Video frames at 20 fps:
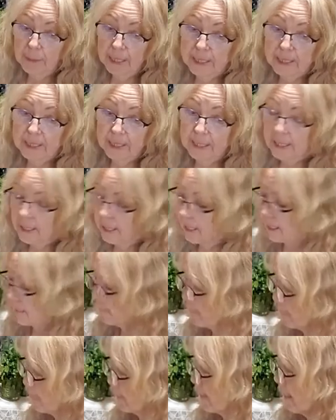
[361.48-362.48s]
my tea.
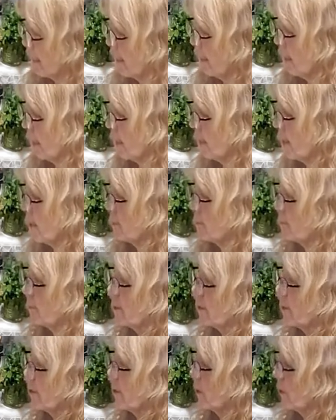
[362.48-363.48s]

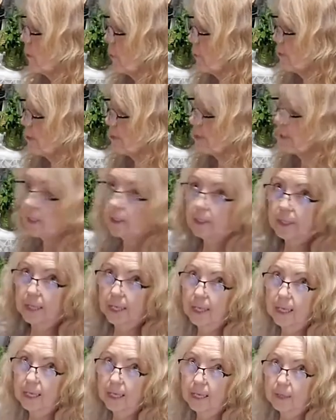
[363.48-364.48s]
So that you're still
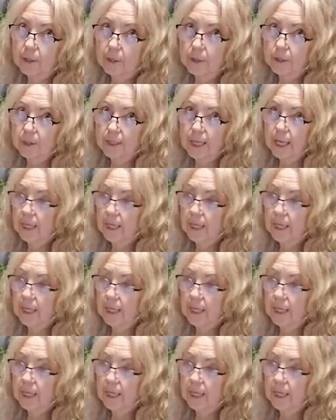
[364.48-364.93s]
getting those